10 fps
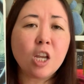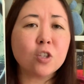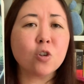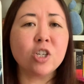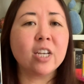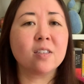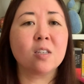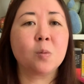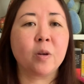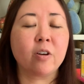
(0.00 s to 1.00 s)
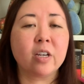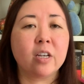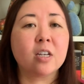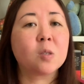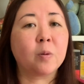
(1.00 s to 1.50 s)
So she gets to
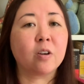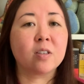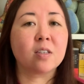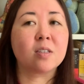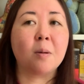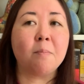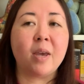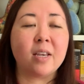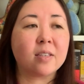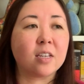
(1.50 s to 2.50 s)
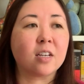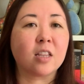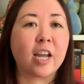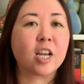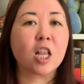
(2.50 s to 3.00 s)
experience this amazing
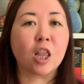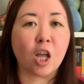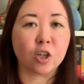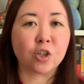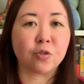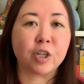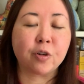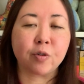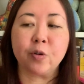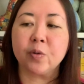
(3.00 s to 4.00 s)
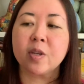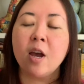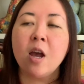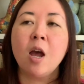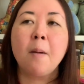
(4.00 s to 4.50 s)
like luxury cruise.
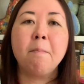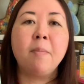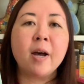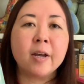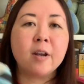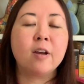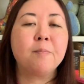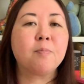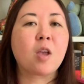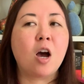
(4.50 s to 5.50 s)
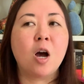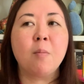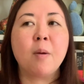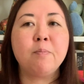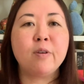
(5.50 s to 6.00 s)
But
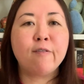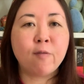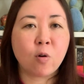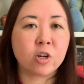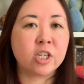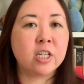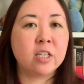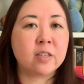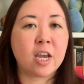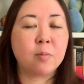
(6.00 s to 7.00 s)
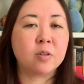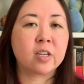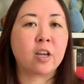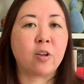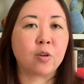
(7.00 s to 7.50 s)
before she's able
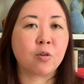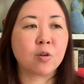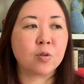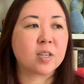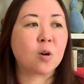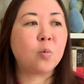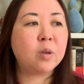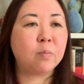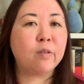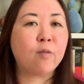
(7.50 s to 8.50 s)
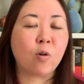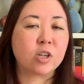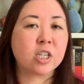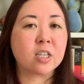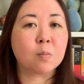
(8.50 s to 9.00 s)
to get on the cruise, like a week before,
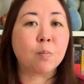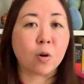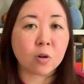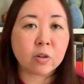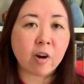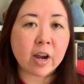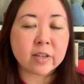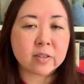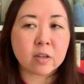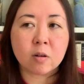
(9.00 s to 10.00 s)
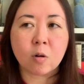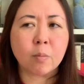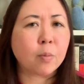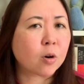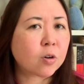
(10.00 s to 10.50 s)
she gets burglarized, or
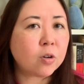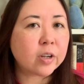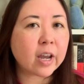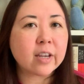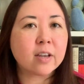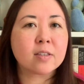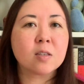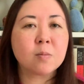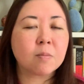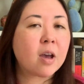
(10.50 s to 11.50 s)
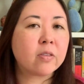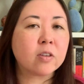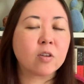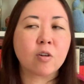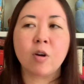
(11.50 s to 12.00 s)
burgled, I guess is, I
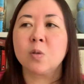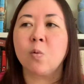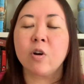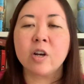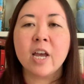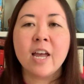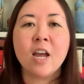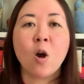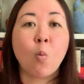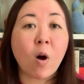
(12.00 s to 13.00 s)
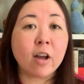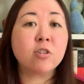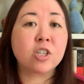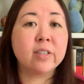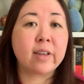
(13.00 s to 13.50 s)
think, the correct word, while
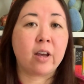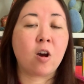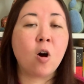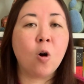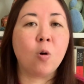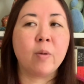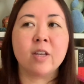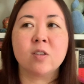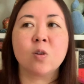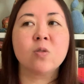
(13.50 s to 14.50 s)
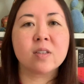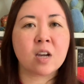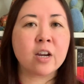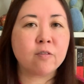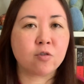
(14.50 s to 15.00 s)
she's at home. And so this
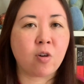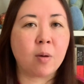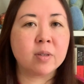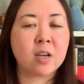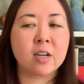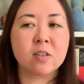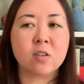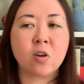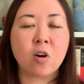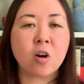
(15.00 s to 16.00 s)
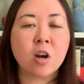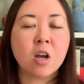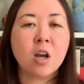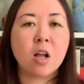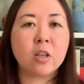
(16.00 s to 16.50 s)
kind of traumatizes her
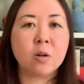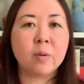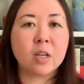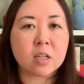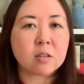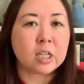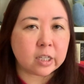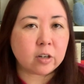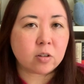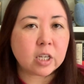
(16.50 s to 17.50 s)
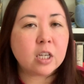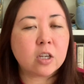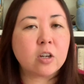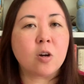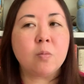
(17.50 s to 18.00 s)
a little bit, clearly,
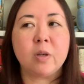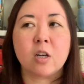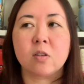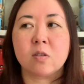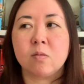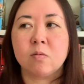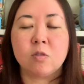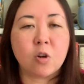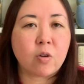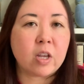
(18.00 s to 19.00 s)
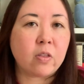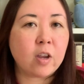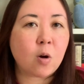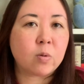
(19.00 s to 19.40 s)
you know, because you're in there